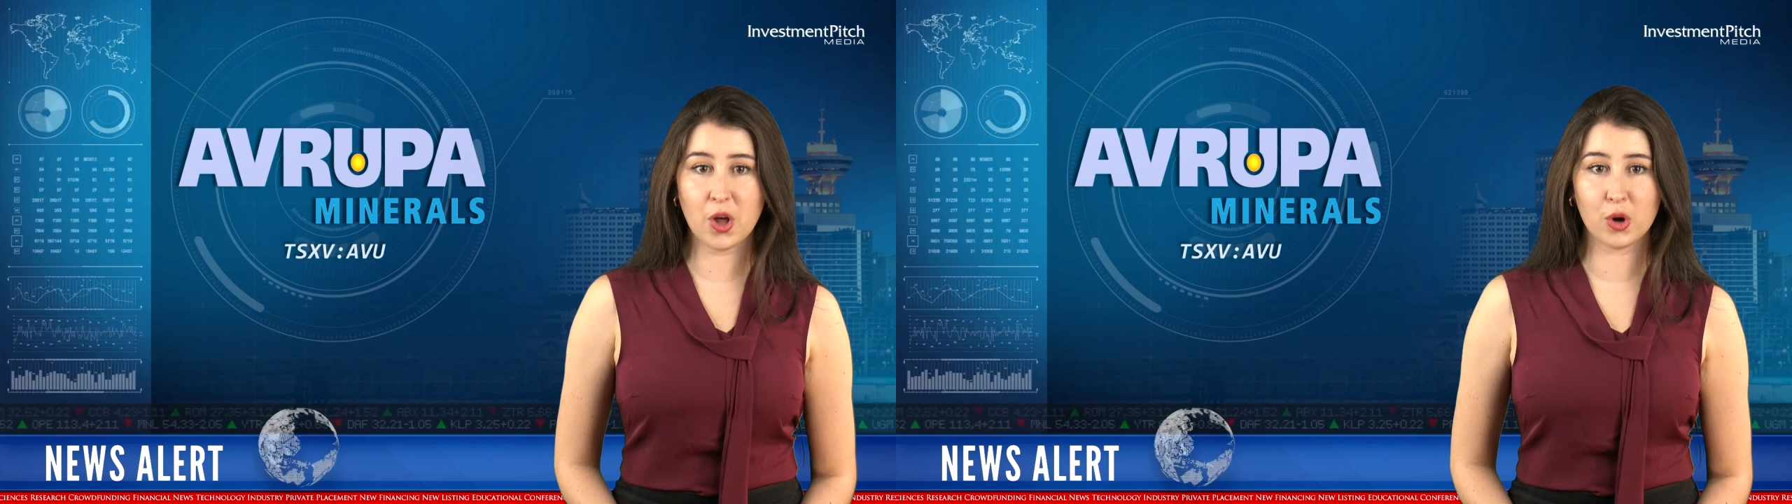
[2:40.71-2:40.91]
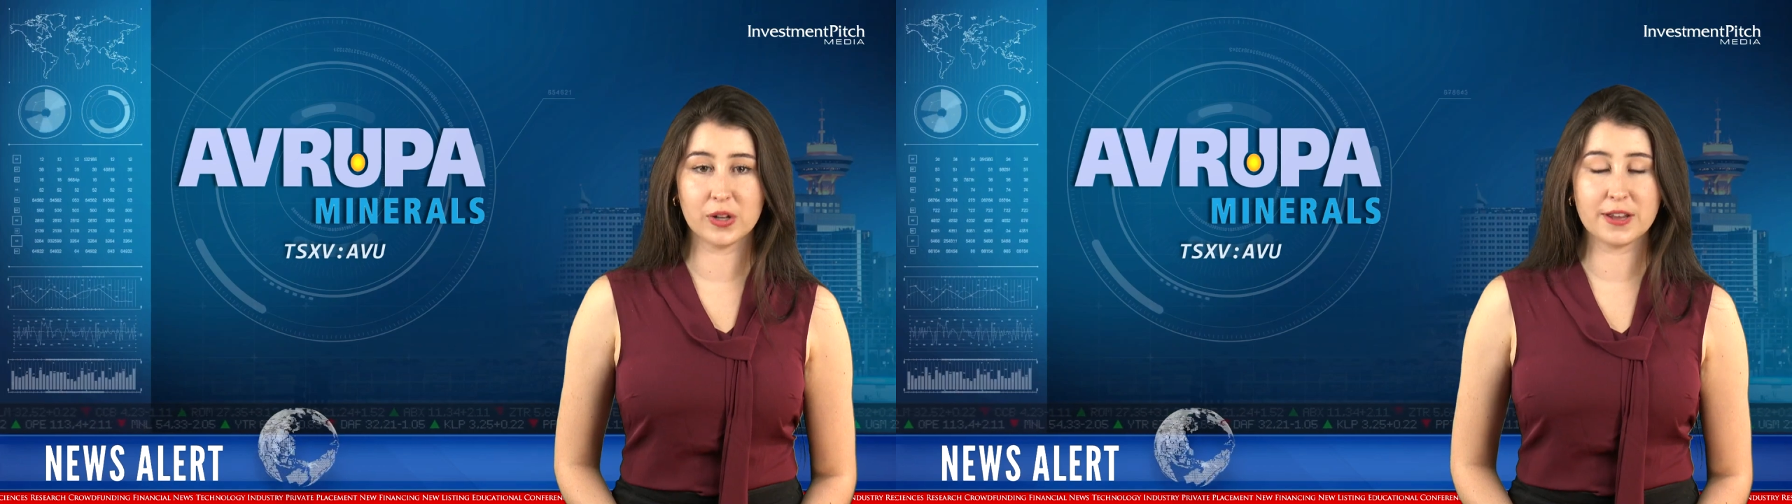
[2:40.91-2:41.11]

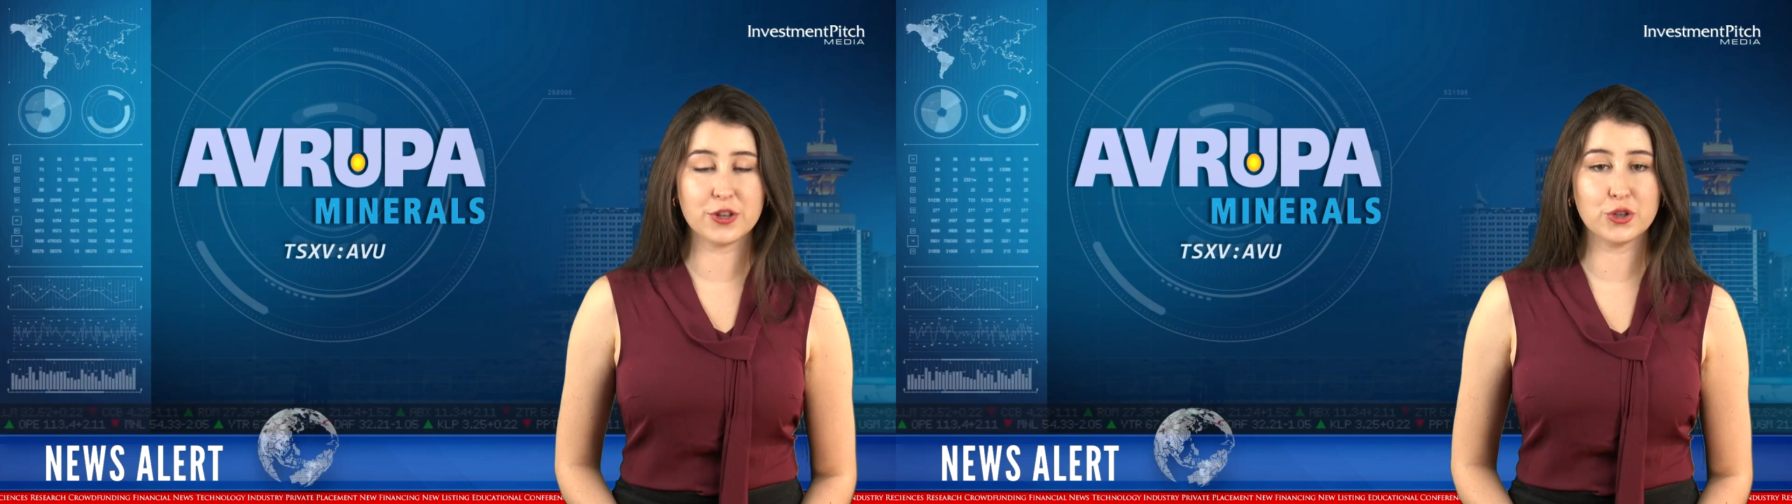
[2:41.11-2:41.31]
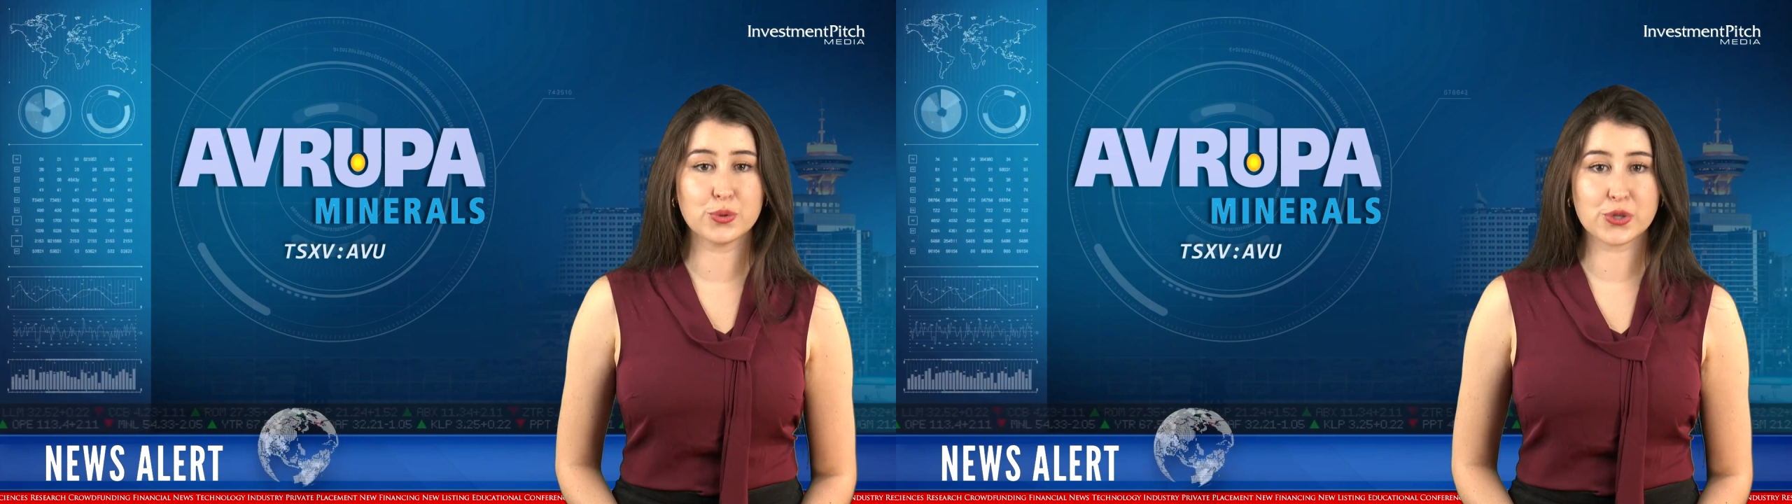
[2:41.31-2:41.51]
hole in the
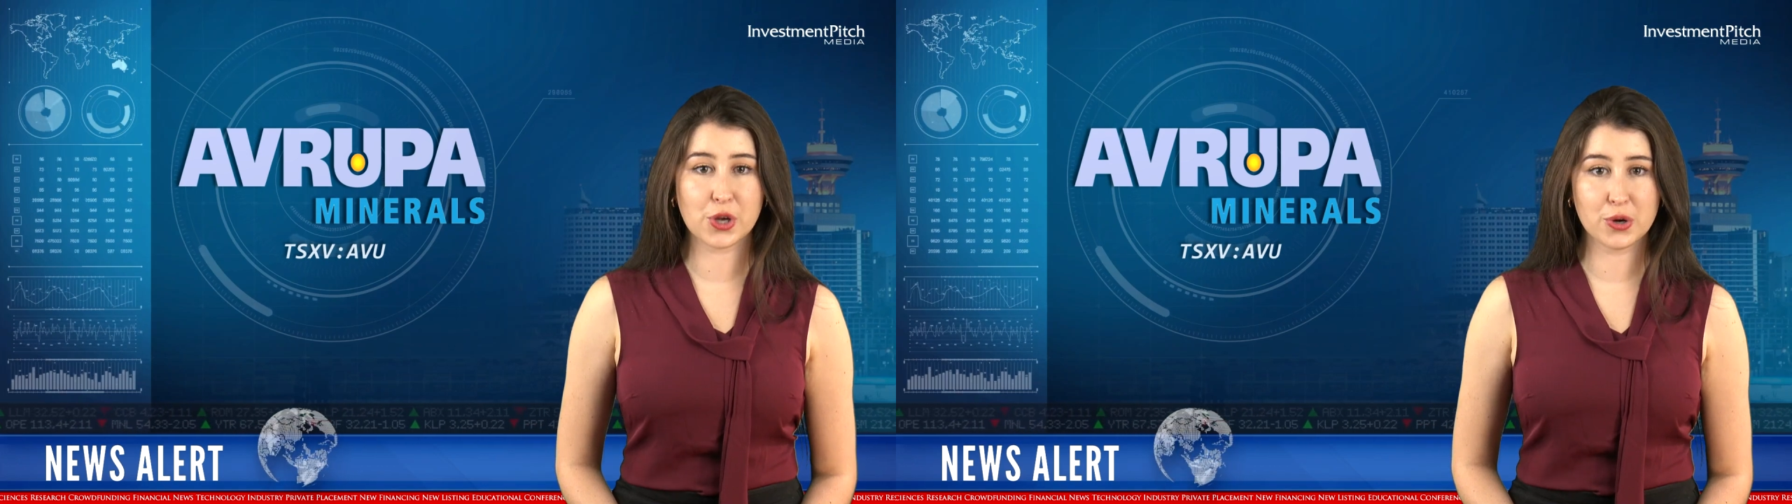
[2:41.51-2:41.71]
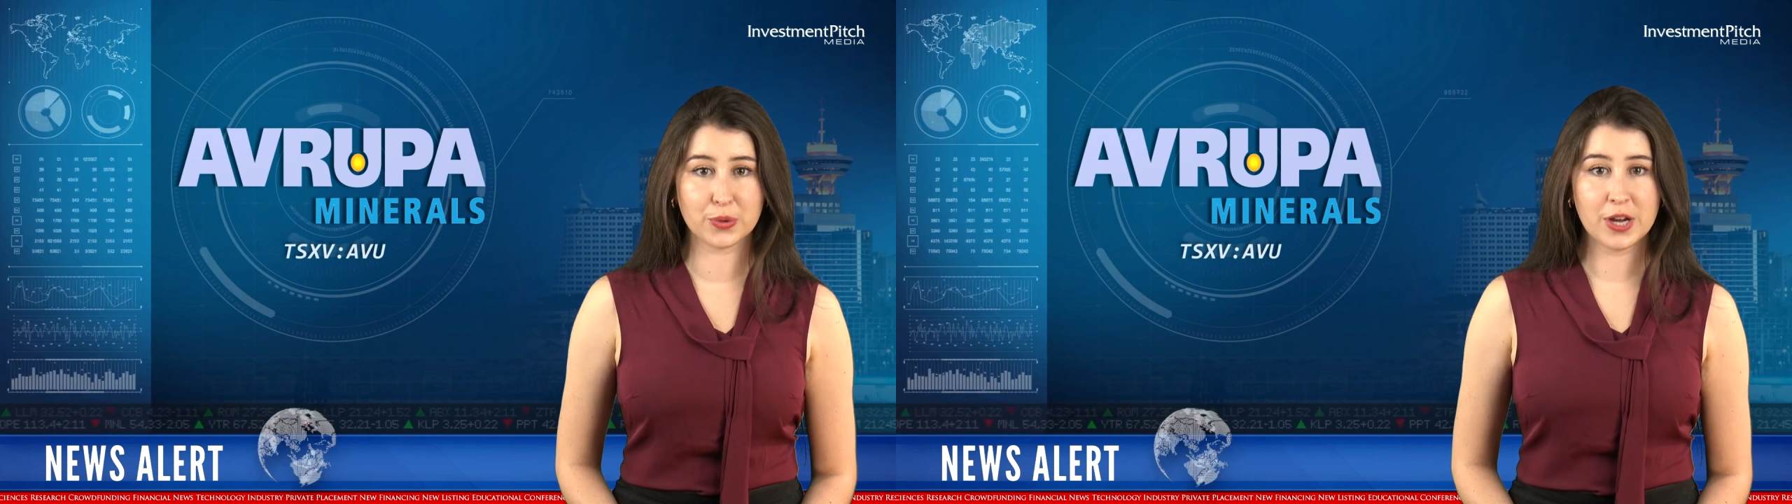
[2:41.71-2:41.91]
new
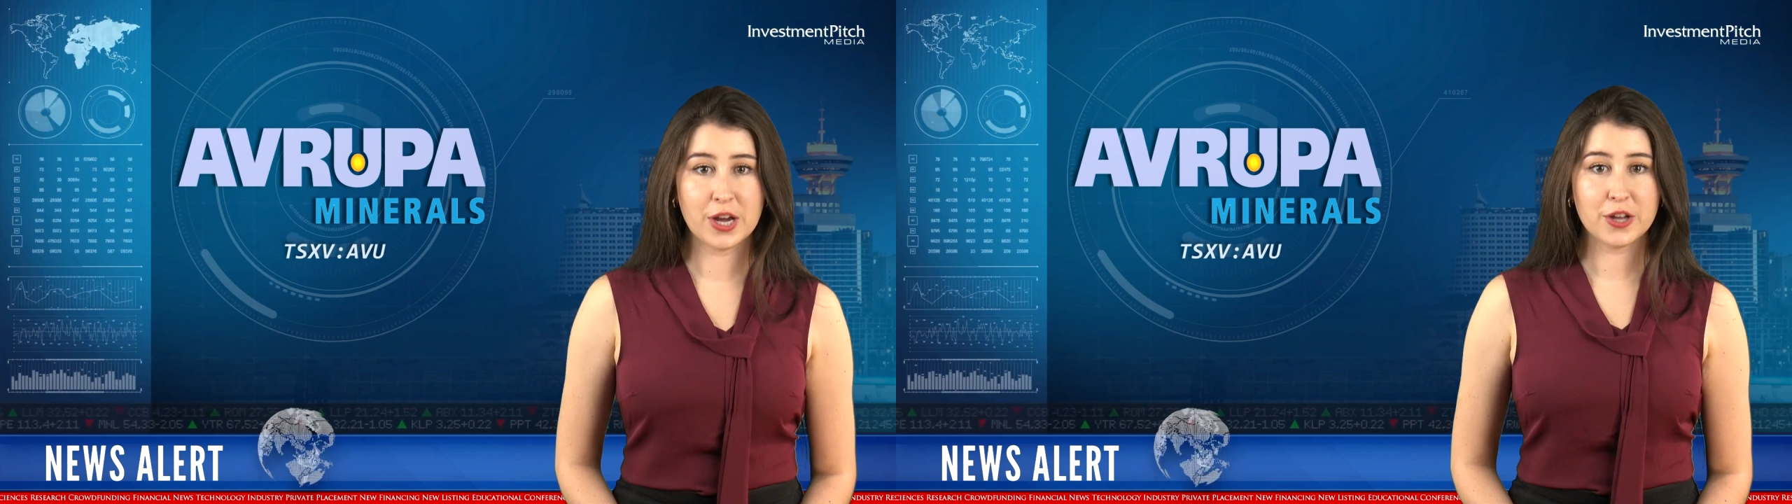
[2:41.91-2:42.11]
zone,